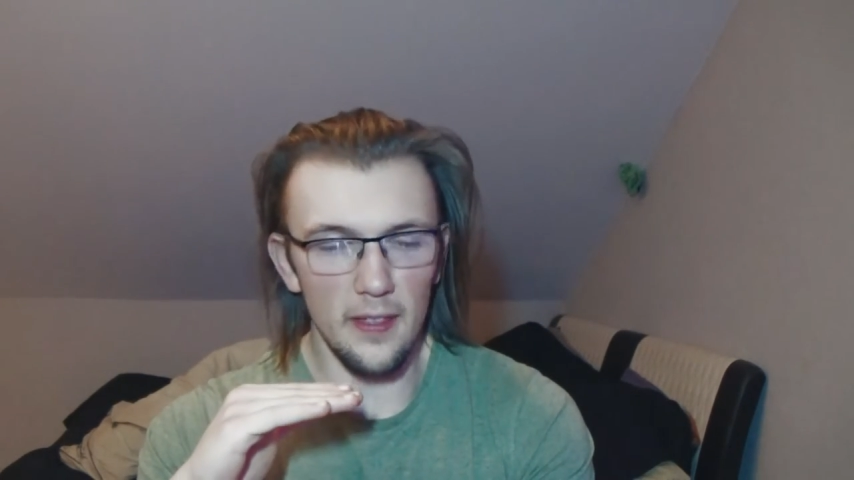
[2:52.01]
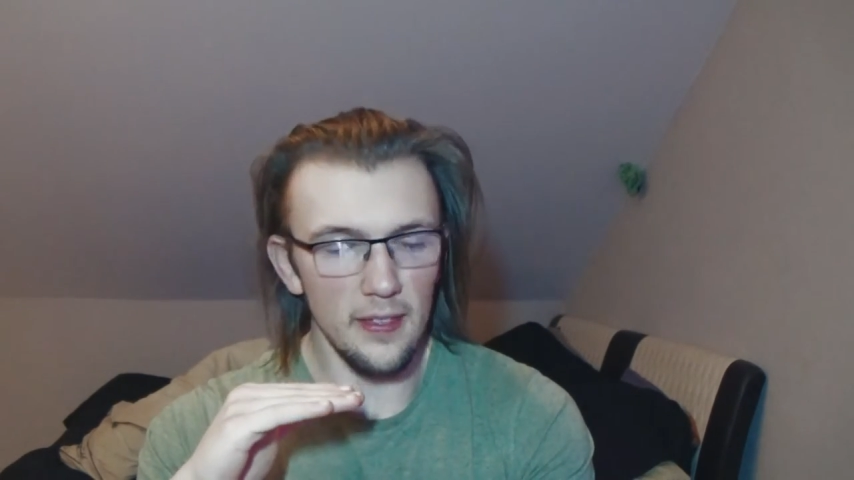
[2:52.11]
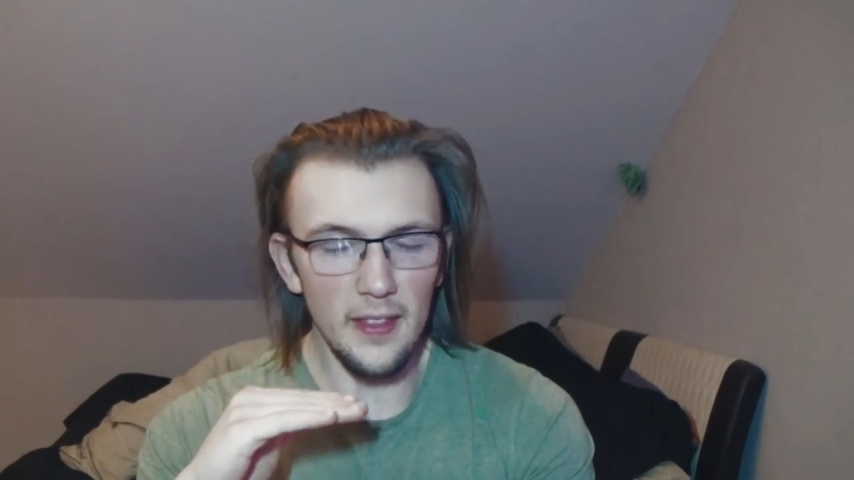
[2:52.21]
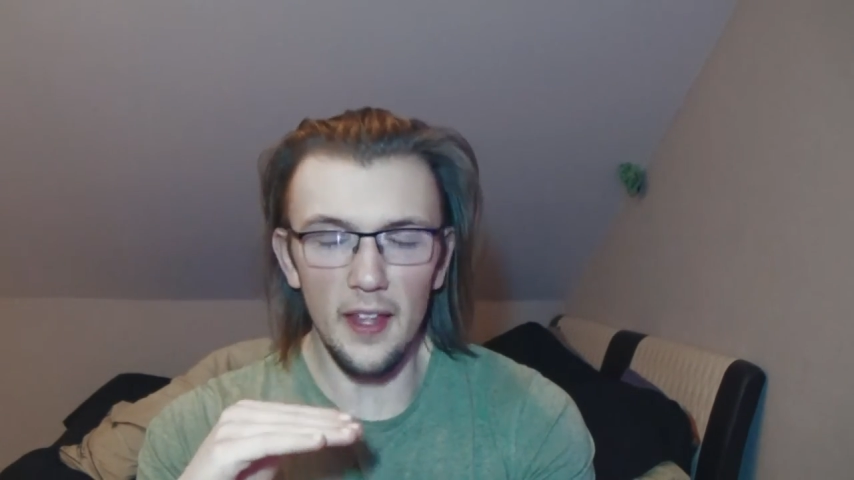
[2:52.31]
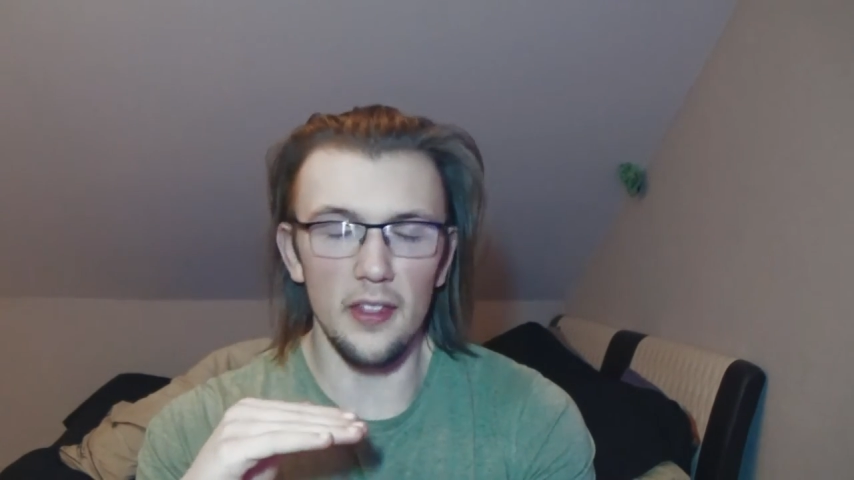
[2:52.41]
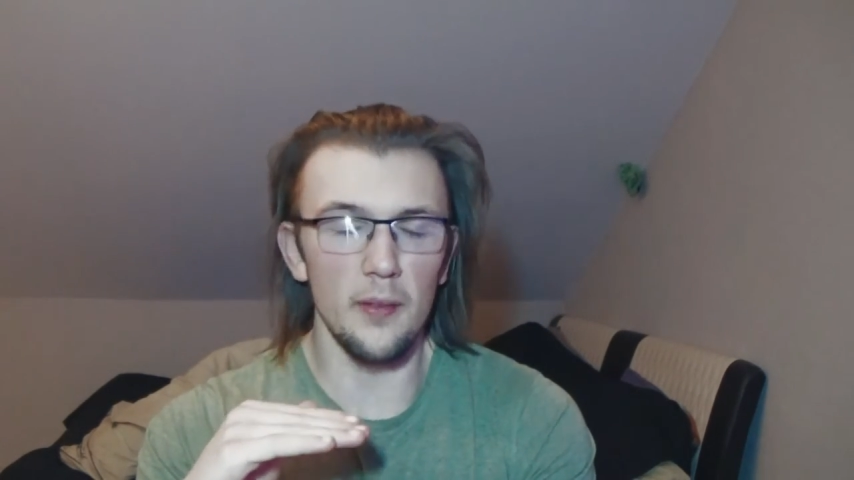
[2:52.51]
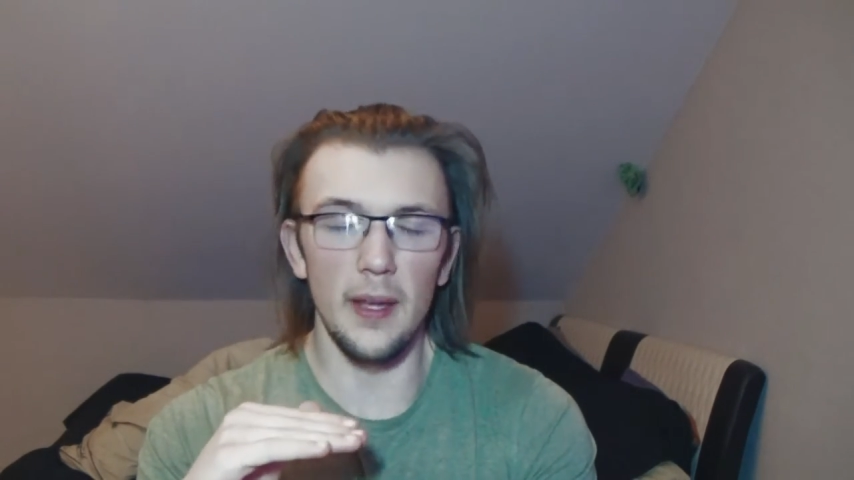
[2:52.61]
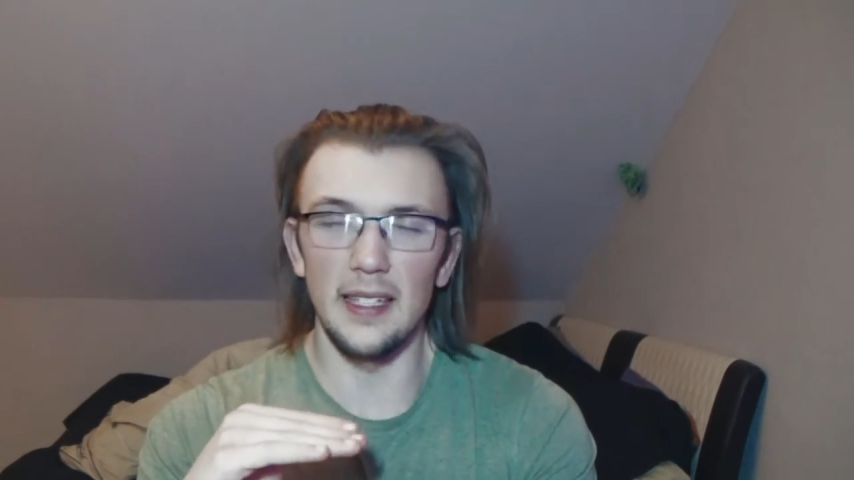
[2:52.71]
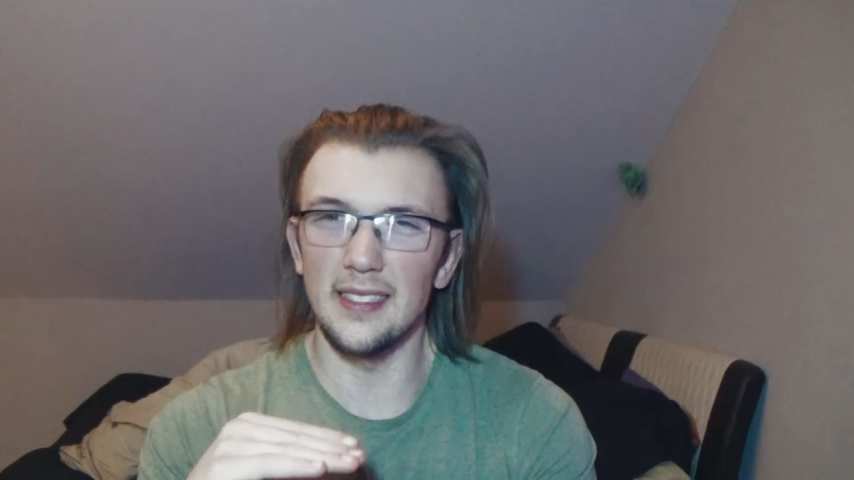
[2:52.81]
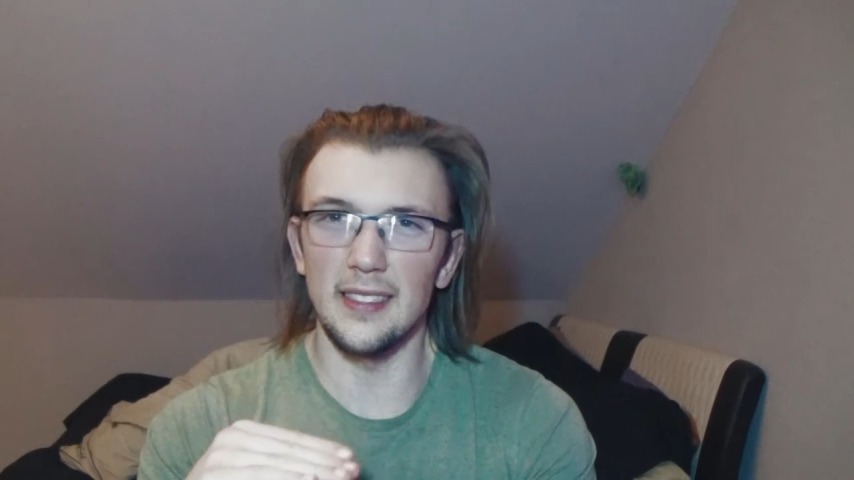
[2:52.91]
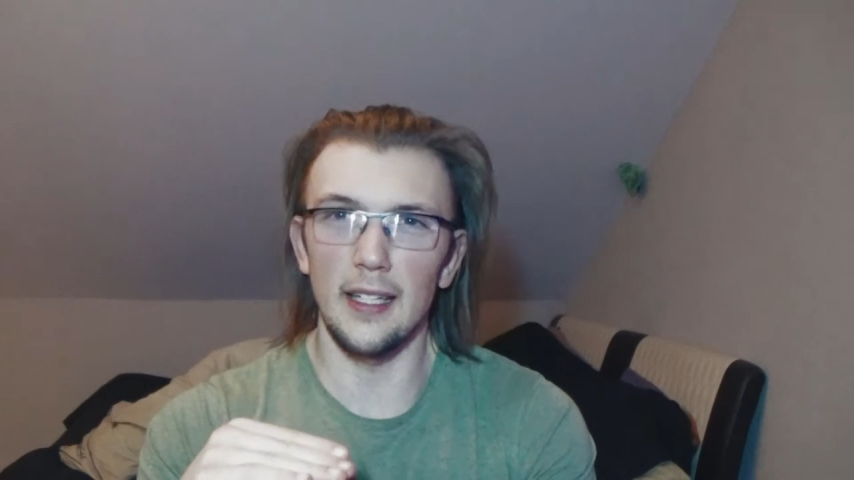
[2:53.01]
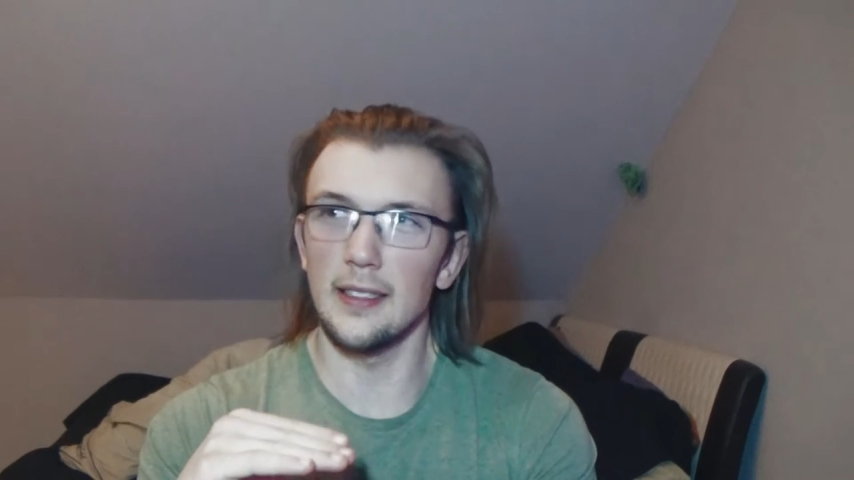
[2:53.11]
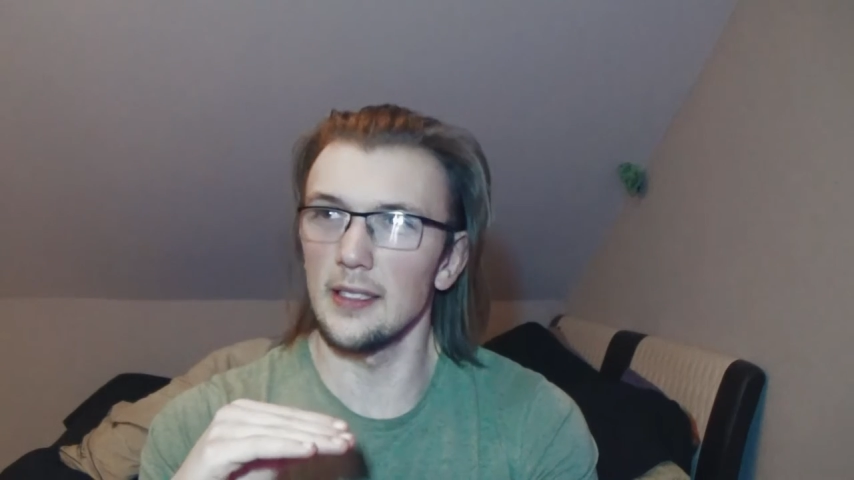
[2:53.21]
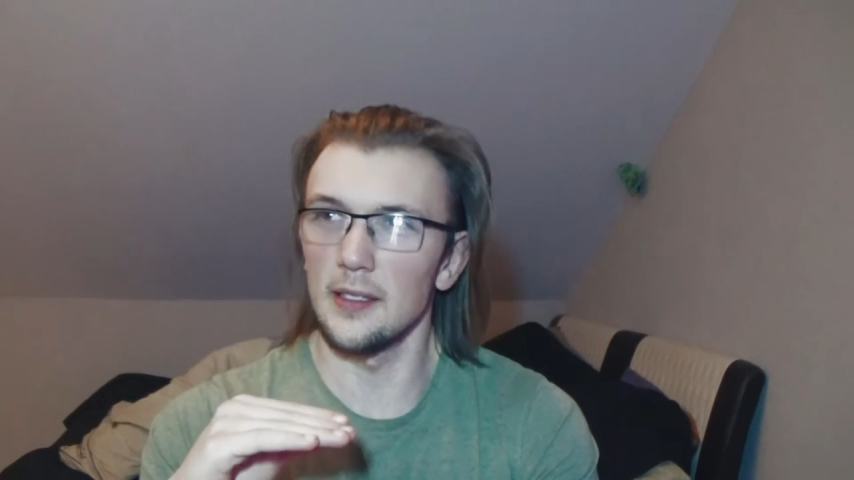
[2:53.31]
nothing makes sense,